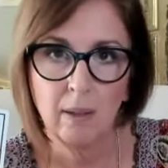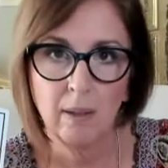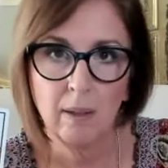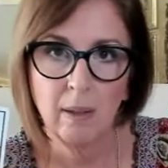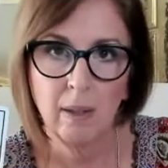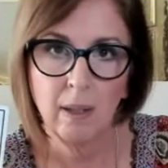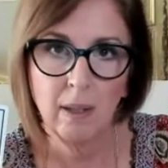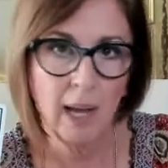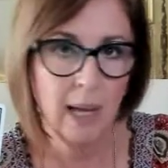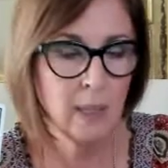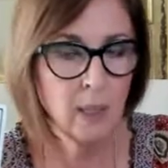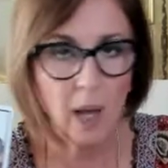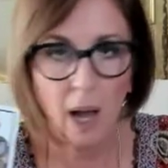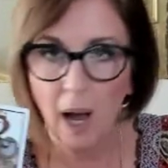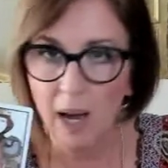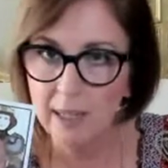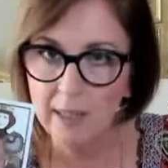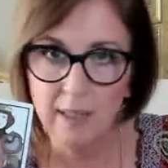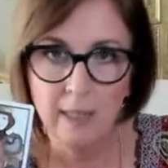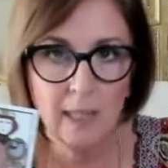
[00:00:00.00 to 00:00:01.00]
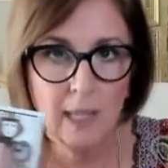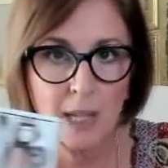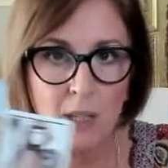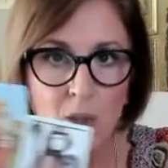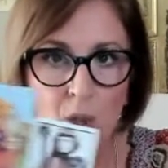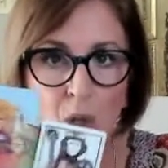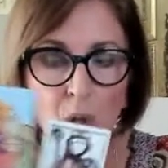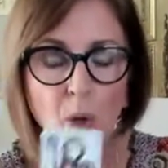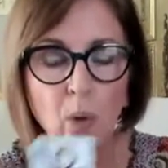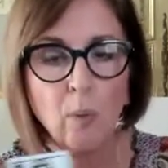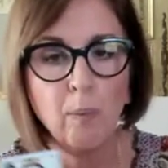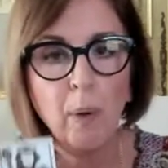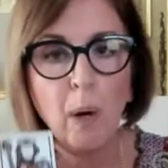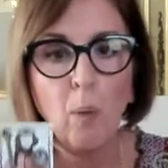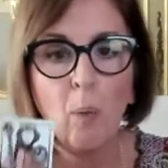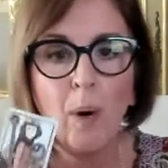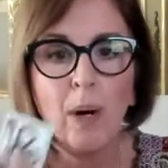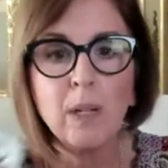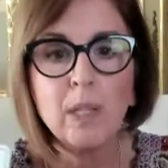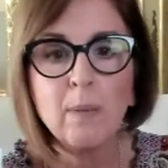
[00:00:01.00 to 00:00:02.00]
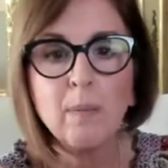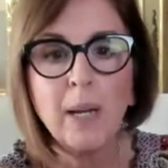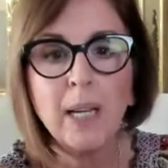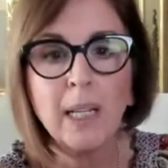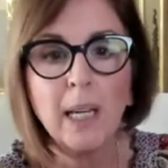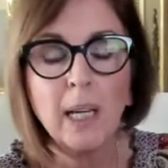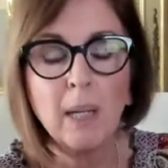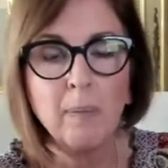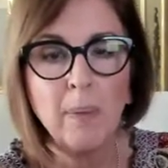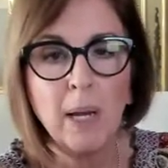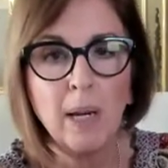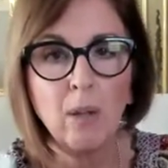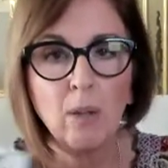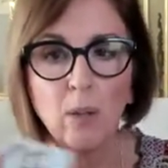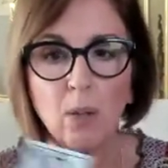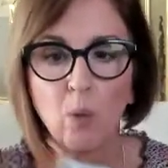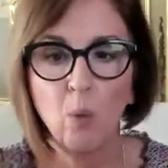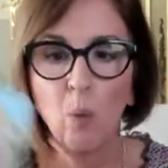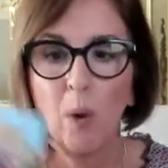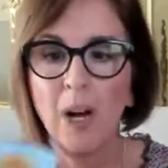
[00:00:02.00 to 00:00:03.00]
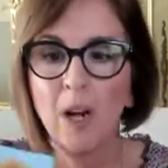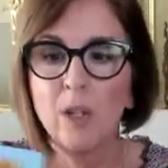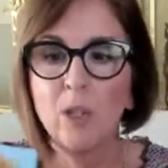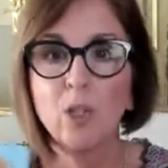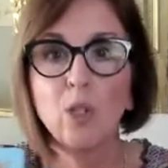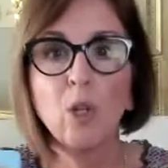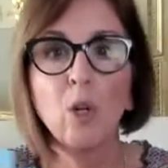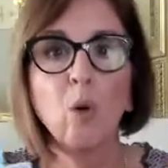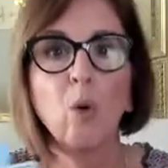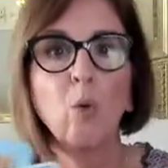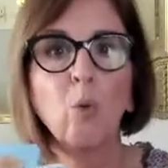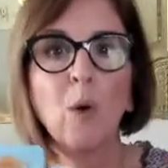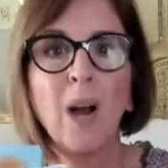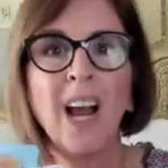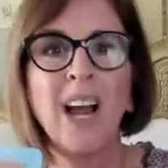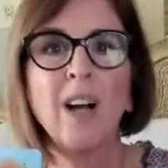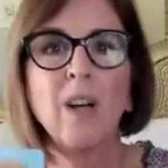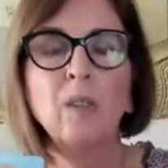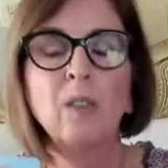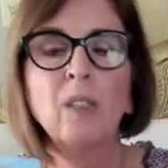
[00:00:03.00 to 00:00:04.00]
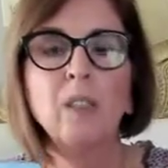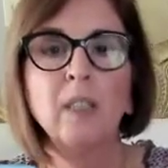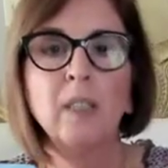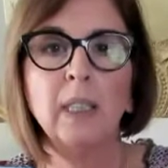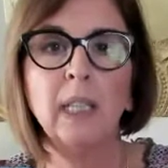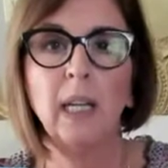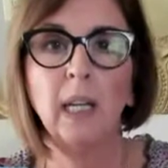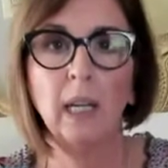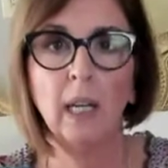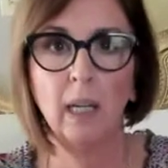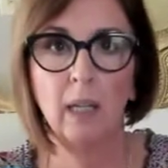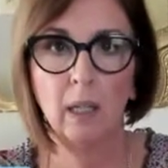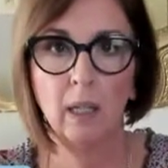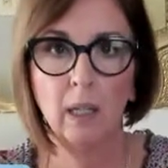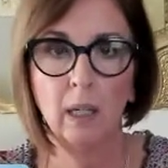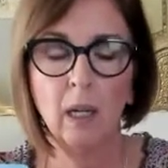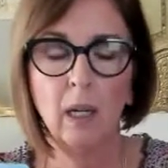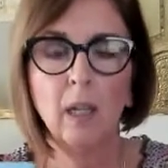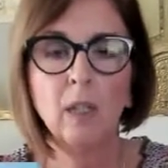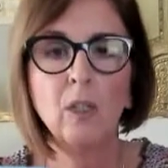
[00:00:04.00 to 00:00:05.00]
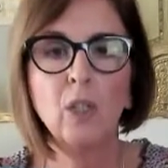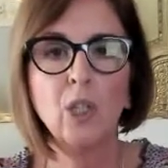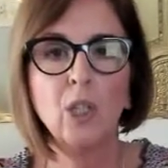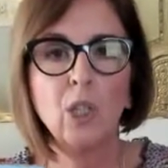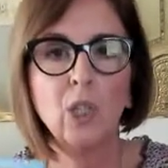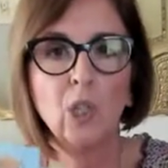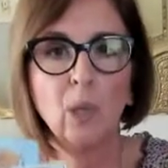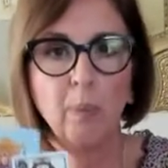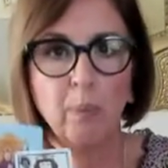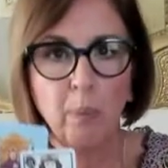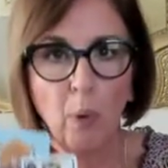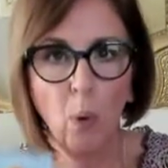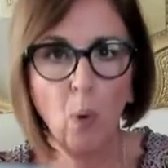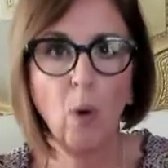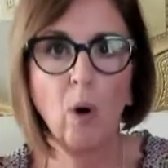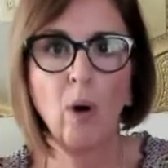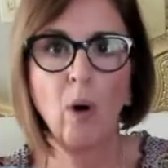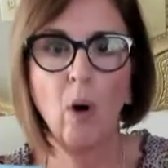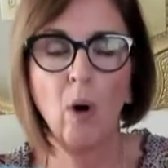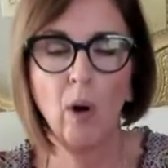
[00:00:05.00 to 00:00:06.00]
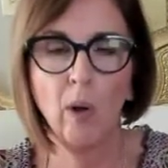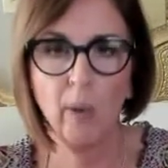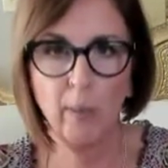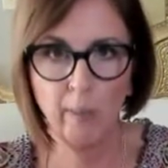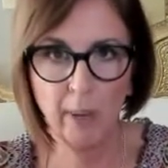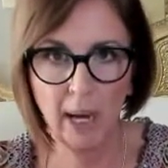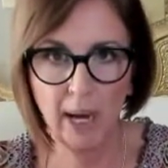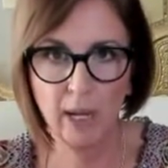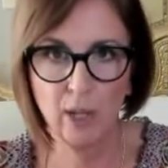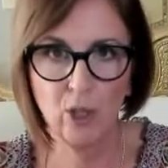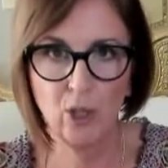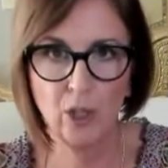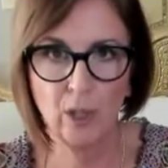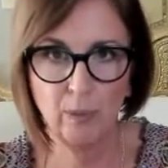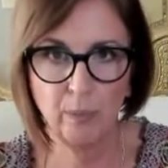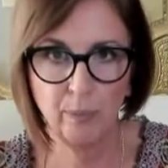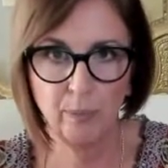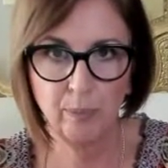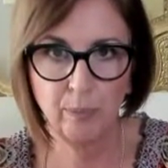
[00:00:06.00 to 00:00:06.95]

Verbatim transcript: that's, I see that too, but where's my King of Pentacles? Where's the grounding to support all the passion?